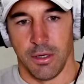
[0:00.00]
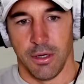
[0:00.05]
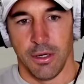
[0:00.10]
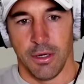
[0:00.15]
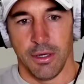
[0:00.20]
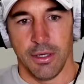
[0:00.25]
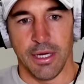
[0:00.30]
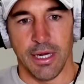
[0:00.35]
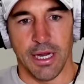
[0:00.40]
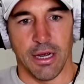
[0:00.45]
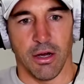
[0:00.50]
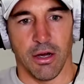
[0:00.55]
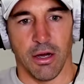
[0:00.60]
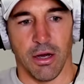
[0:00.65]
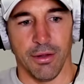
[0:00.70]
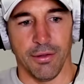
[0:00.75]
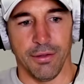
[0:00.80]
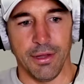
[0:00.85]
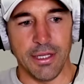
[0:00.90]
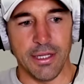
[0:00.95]
Yeah,
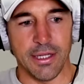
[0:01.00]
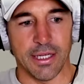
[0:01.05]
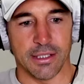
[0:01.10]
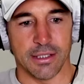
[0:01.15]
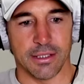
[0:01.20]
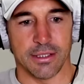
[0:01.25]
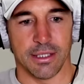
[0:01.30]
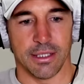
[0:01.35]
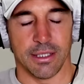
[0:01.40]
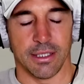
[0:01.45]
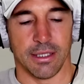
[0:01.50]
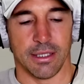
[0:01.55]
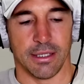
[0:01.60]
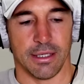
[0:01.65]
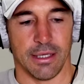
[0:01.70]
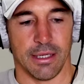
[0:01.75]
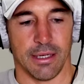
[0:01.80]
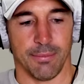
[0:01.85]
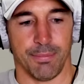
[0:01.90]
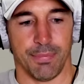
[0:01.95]
I think that's
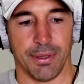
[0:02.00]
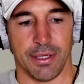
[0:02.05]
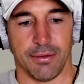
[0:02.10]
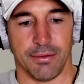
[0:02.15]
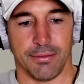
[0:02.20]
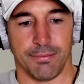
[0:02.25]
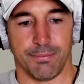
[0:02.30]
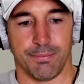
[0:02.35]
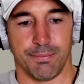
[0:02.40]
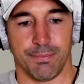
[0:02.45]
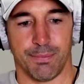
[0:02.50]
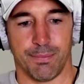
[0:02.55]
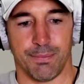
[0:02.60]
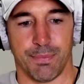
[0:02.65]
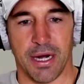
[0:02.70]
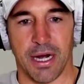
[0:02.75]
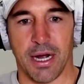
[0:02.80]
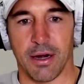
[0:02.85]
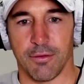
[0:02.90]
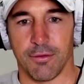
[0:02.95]
a big
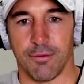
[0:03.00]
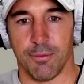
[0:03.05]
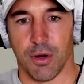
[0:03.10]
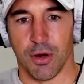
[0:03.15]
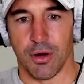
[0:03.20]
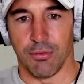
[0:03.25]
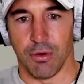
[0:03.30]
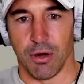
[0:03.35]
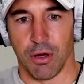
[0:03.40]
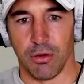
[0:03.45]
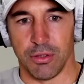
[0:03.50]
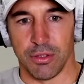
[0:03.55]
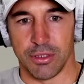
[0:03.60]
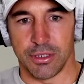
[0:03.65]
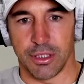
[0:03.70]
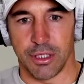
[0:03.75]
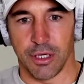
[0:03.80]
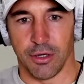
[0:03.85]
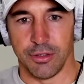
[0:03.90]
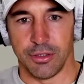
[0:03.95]
part of my role as
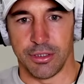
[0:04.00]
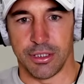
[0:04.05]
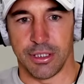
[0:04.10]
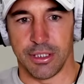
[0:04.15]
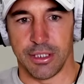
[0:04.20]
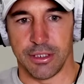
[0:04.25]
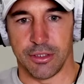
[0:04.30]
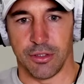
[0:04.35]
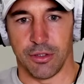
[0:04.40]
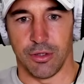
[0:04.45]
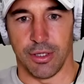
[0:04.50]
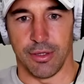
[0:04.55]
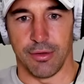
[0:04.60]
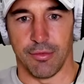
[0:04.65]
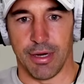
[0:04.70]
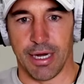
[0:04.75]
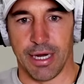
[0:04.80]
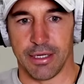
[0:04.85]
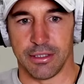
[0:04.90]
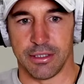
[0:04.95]
coach in these early
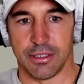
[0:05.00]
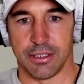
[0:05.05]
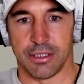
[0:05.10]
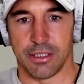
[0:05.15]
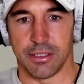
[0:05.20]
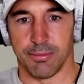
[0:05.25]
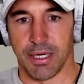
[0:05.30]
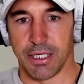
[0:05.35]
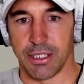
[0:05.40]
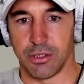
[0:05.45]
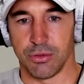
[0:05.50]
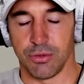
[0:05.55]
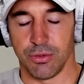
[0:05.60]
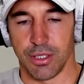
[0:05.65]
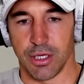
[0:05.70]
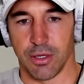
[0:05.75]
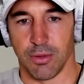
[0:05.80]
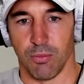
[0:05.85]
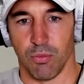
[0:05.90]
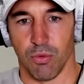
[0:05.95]
rounds, is to make sure
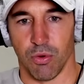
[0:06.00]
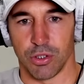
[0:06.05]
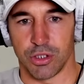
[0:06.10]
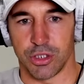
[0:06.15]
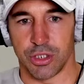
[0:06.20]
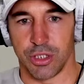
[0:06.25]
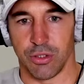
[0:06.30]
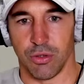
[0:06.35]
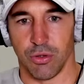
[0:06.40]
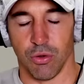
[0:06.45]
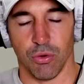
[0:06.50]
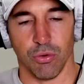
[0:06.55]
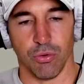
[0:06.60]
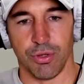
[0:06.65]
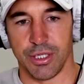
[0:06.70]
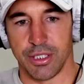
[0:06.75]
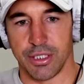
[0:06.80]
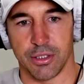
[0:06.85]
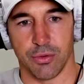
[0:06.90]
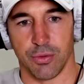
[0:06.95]
that I'm watching all
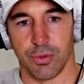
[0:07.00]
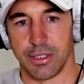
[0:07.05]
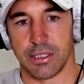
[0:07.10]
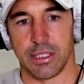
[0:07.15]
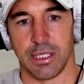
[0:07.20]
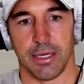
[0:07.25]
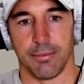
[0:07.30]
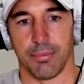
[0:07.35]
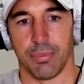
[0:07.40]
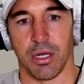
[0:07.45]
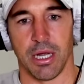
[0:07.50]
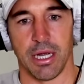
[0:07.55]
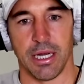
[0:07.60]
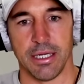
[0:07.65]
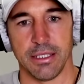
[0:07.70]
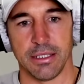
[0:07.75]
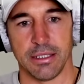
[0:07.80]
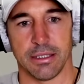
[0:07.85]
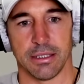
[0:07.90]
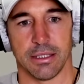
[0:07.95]
these Queensland
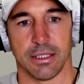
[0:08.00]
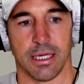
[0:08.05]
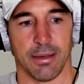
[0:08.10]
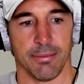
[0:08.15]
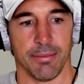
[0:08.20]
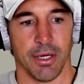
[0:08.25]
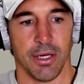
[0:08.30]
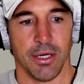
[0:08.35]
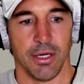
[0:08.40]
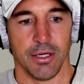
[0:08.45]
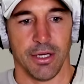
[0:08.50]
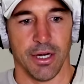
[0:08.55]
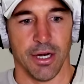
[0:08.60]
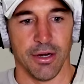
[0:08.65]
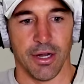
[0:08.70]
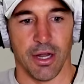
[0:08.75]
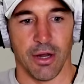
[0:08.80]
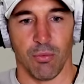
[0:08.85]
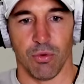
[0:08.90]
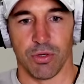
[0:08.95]
players. You don't
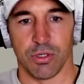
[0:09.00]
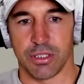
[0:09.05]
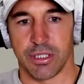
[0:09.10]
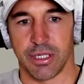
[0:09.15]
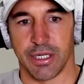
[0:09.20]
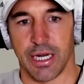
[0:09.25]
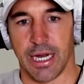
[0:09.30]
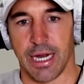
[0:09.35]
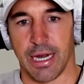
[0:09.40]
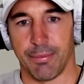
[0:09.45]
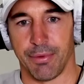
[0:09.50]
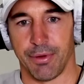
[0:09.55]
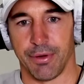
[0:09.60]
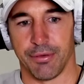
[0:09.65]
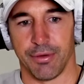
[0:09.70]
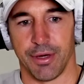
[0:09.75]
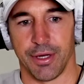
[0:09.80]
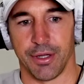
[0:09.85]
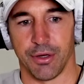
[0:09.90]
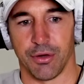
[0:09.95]
know what's going to happen
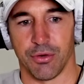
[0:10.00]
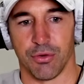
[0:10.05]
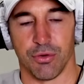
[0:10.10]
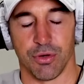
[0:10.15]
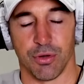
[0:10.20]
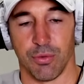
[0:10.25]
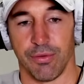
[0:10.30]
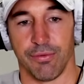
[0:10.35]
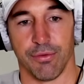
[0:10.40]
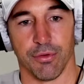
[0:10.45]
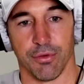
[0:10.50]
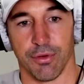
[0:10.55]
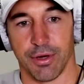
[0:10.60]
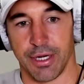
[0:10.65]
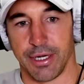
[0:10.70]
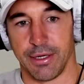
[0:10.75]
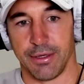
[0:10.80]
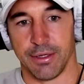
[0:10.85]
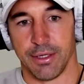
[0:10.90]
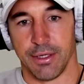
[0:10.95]
around the corner. We've
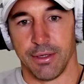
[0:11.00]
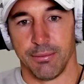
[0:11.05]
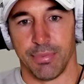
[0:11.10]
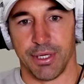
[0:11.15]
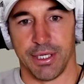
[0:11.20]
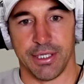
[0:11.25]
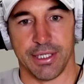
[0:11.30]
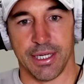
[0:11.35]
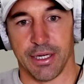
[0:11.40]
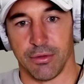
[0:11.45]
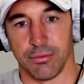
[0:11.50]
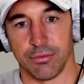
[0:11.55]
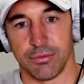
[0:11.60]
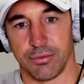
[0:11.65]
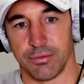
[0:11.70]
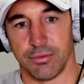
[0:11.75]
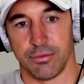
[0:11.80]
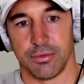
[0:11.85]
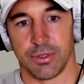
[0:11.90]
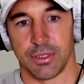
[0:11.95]
already been dealt
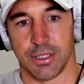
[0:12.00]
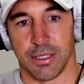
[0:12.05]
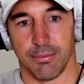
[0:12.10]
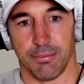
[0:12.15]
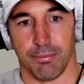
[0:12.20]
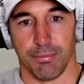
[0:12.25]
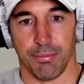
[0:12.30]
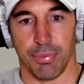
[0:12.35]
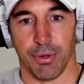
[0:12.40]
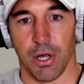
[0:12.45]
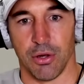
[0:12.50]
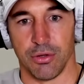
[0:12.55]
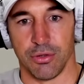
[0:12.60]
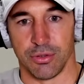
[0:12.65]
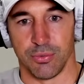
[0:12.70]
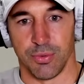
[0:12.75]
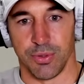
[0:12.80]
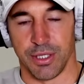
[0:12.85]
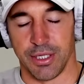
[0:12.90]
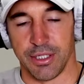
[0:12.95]
some
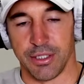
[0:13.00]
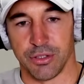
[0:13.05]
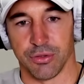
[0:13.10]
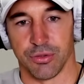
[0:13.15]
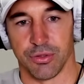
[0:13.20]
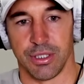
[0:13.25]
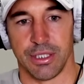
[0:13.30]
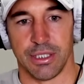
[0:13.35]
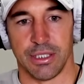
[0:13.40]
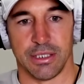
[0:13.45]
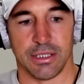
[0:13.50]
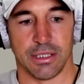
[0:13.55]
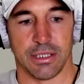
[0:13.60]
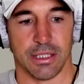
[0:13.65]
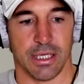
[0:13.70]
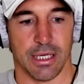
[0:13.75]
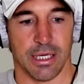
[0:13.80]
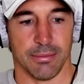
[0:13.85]
blows with injuries.